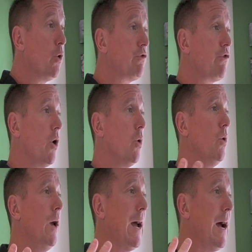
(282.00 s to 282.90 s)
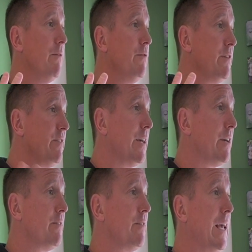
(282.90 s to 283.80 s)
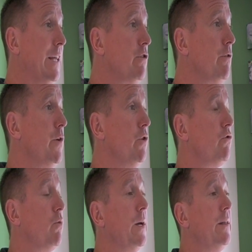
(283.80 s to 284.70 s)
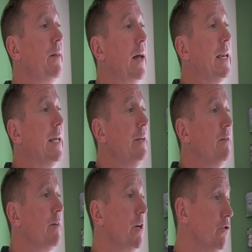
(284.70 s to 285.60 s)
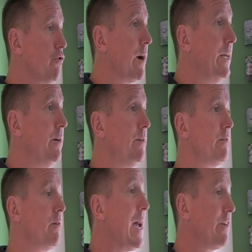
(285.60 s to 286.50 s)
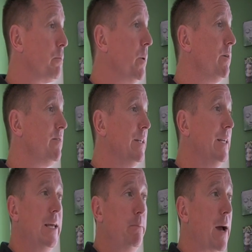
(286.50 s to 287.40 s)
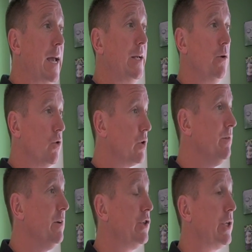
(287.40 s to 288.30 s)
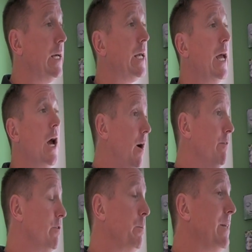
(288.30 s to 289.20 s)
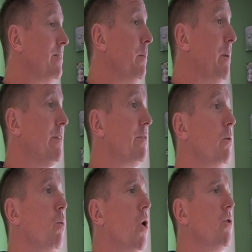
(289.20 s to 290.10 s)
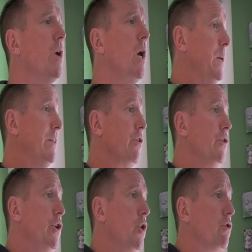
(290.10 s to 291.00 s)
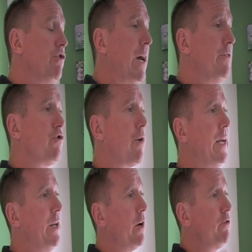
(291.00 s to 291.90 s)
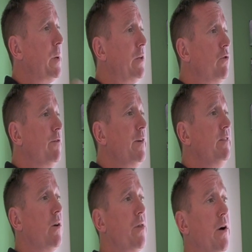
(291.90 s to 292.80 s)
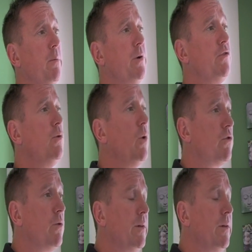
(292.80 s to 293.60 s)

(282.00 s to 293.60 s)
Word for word: also have 6 interviews with elite trainers, experts in knee pain or conditioning. I speak to the best in the world. I speak to the New York Jets trainer. I speak to a physiotherapist who works